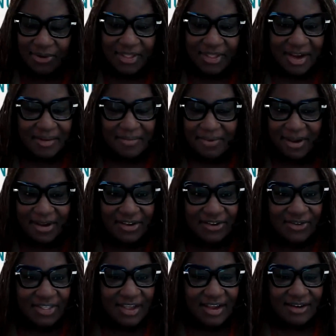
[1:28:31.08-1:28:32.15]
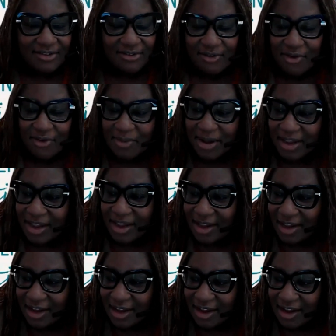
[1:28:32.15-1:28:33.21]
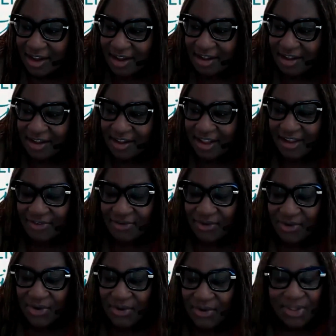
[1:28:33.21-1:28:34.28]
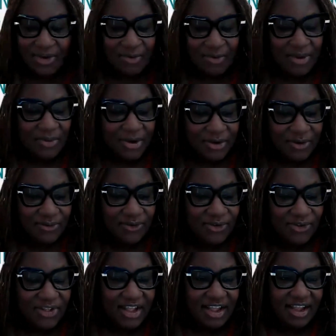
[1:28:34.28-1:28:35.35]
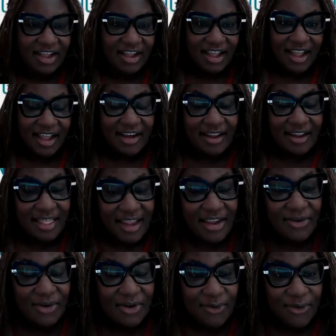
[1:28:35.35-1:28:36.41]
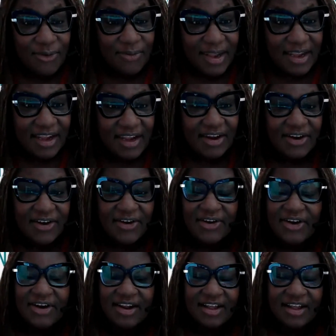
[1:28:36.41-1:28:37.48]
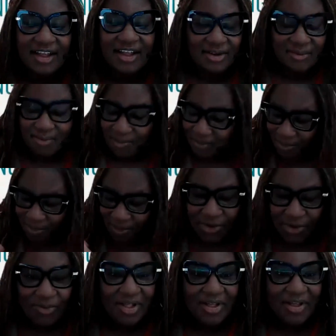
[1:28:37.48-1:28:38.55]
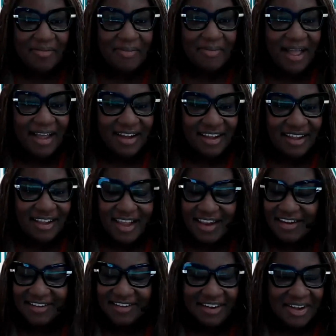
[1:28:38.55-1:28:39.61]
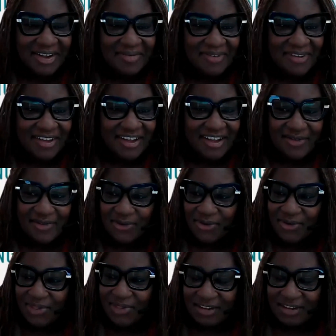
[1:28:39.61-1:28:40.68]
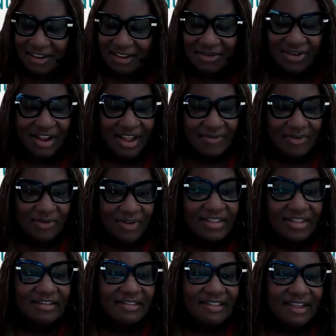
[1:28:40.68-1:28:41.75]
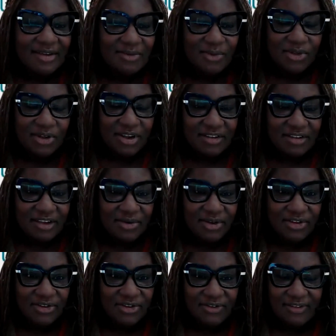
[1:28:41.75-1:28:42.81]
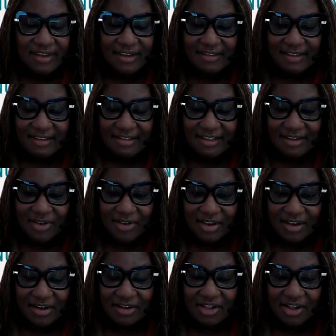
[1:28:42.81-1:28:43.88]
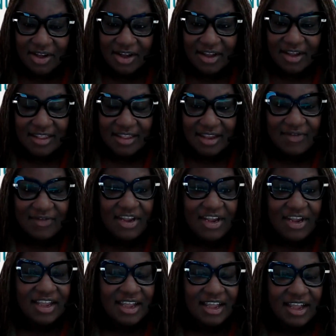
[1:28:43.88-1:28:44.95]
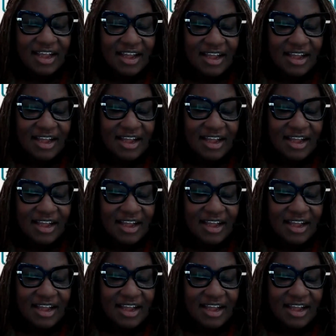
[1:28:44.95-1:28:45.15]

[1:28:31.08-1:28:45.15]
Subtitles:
pull that up and do that on SurveyMonkey as you go, that would be wonderful. And thank you all for being here. You're welcome back anytime for the continued live events that will continue on Tuesdays at 7 o'clock in the evening.